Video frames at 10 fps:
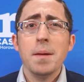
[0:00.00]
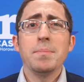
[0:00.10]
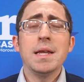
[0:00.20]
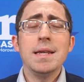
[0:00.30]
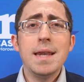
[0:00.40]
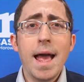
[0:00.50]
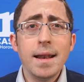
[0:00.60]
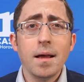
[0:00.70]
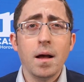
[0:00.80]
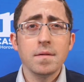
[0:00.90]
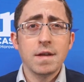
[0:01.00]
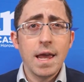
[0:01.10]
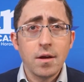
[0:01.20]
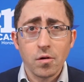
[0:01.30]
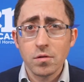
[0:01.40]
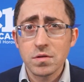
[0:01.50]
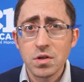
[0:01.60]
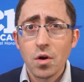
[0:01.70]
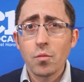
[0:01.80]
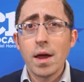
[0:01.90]
be net
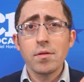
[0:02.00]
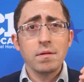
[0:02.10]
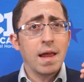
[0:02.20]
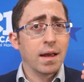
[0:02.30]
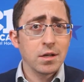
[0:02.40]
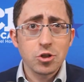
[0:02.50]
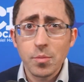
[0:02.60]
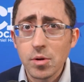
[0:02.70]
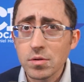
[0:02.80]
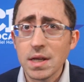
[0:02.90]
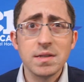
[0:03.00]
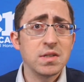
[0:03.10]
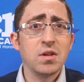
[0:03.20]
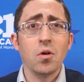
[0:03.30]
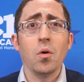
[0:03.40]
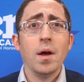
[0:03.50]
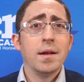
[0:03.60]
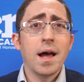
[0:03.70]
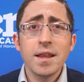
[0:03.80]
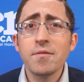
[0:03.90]
takers rather than net contributors, and still
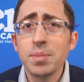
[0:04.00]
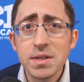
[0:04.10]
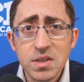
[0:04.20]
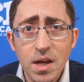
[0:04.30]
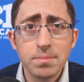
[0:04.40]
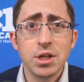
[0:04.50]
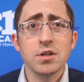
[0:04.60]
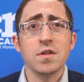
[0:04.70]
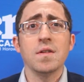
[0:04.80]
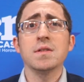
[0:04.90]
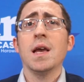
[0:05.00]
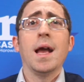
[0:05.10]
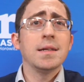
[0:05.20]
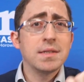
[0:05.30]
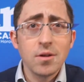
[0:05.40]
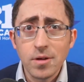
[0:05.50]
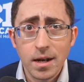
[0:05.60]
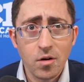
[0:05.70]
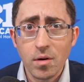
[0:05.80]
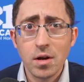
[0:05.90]
not even be subject to this and still
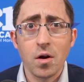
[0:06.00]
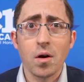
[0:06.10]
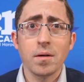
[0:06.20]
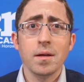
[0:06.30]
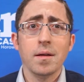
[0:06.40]
get a green card.